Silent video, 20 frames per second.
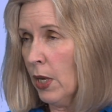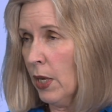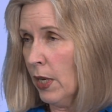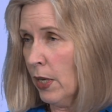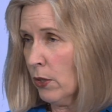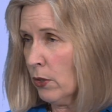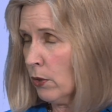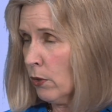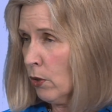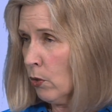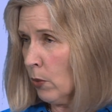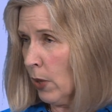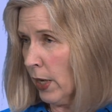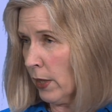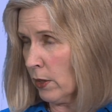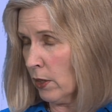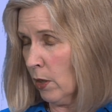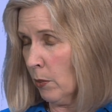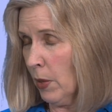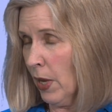into the
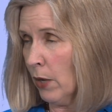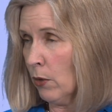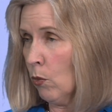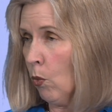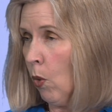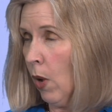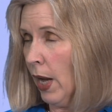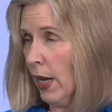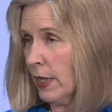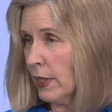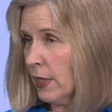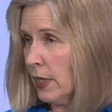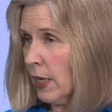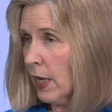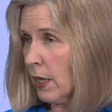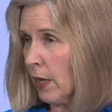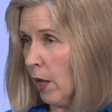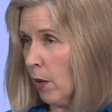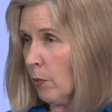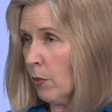rectum and winding
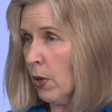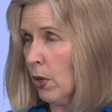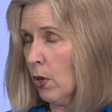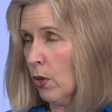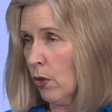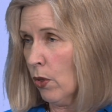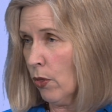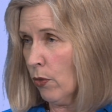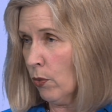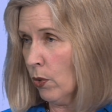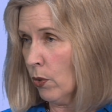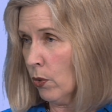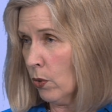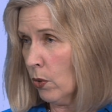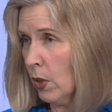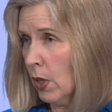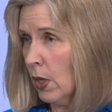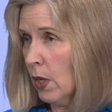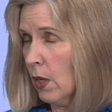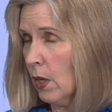it up through